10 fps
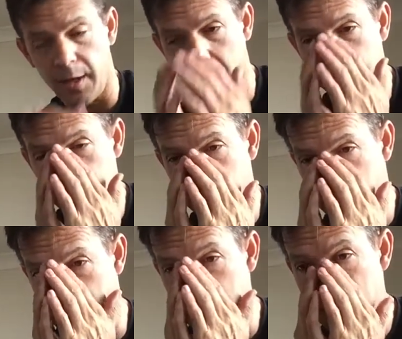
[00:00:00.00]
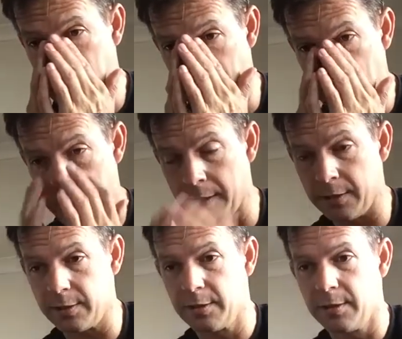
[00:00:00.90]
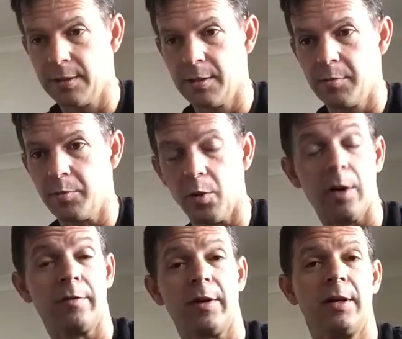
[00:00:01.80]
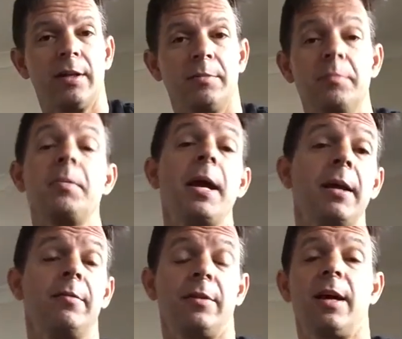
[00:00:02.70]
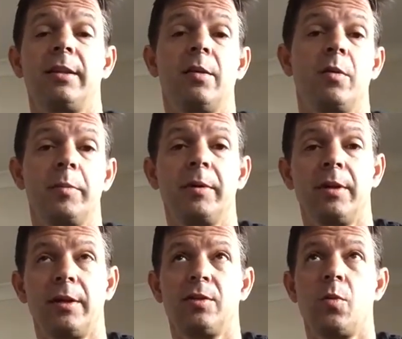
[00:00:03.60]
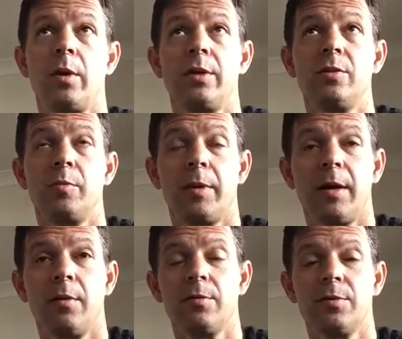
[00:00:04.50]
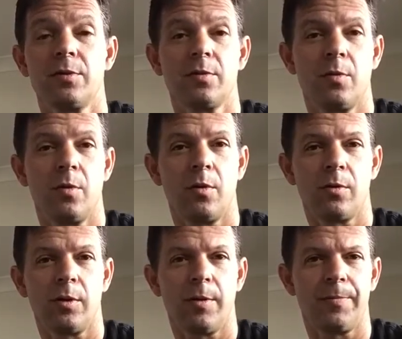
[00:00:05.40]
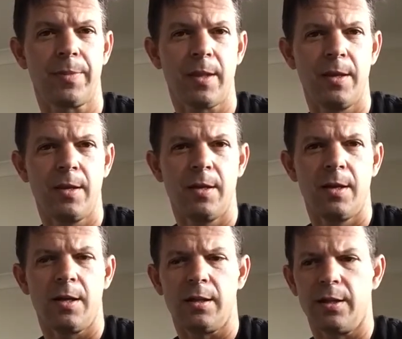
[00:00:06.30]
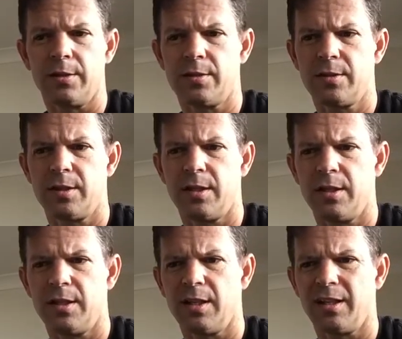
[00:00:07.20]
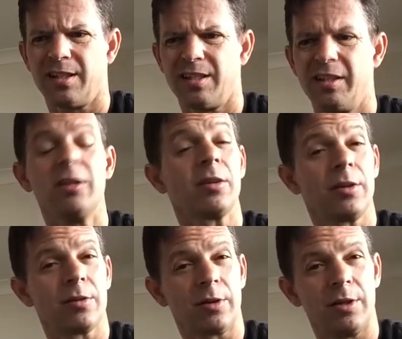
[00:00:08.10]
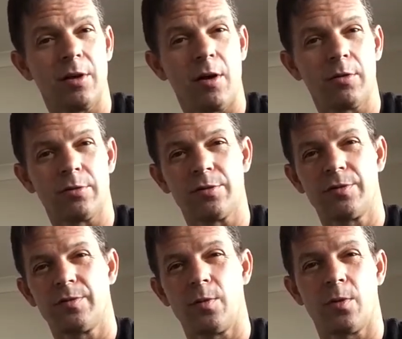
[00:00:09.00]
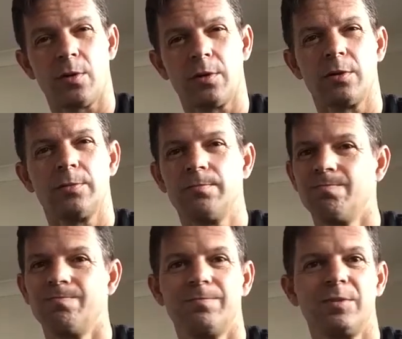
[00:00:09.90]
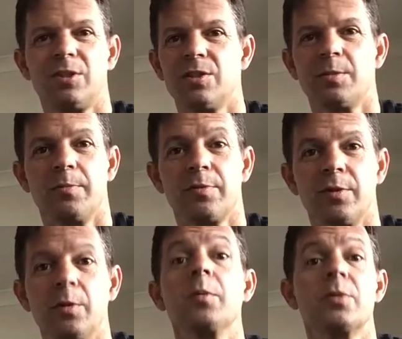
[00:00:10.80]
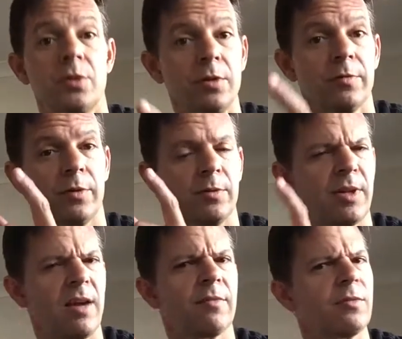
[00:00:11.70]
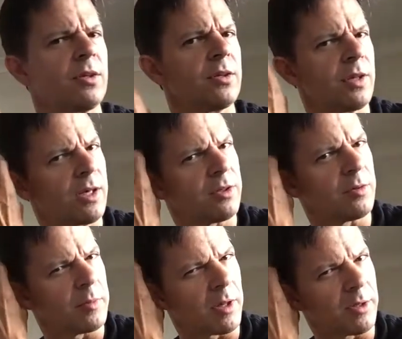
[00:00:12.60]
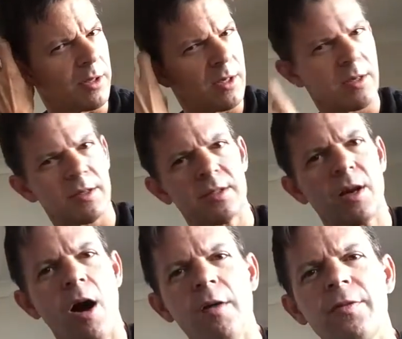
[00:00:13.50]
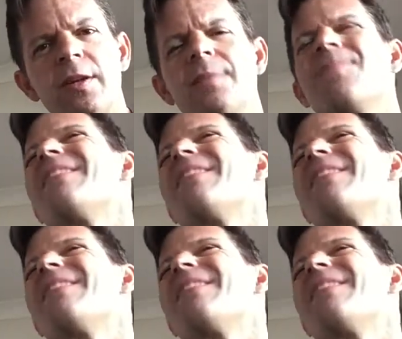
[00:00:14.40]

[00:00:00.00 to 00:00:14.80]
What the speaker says: I went really light, and boy, if I had paid for that, that would have been like 22 pounds, or let's see, like nearly $30 for just some fruit, which is good fruit. They have really good honeydew melon. Coffee.